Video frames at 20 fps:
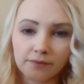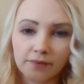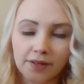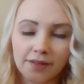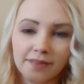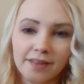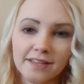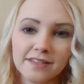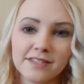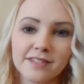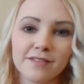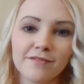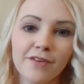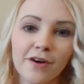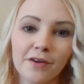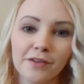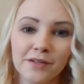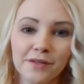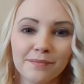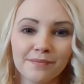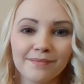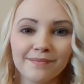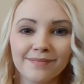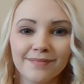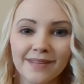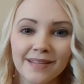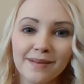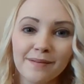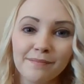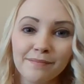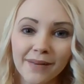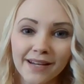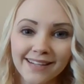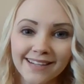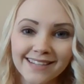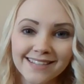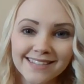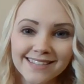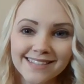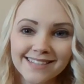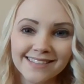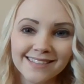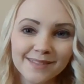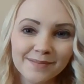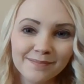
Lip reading: and that's the volume. Bye, guys.